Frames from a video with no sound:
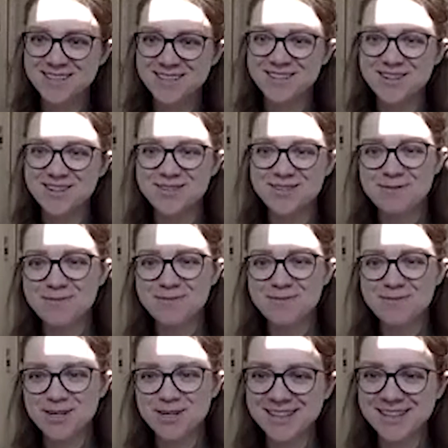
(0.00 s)
I know how much of
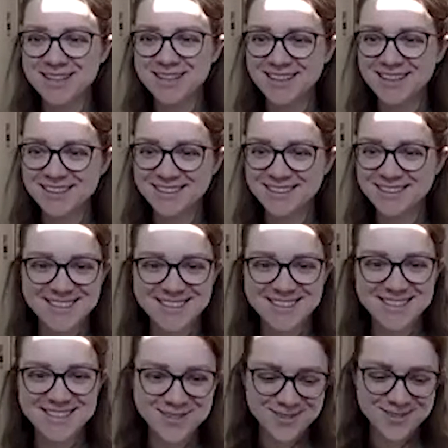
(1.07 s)
a headache this is
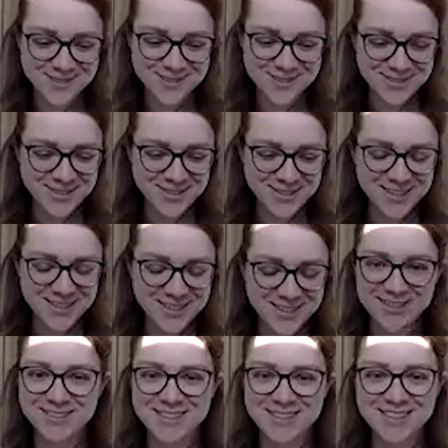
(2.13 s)
to create a
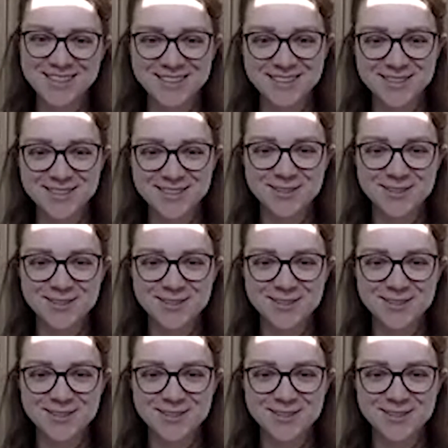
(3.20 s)
conference like this.